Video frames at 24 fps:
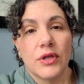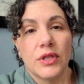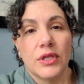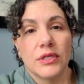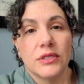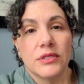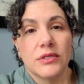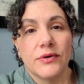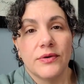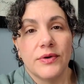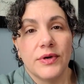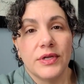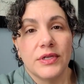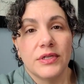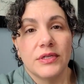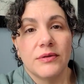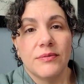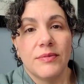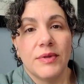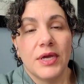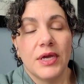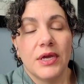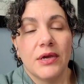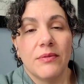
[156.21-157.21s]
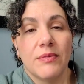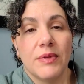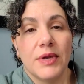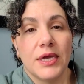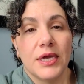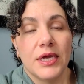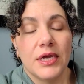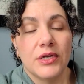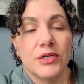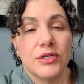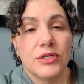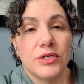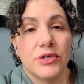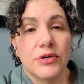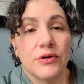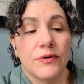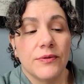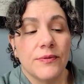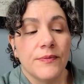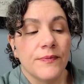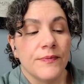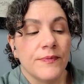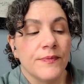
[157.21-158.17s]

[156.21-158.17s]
that's going to be a big issue.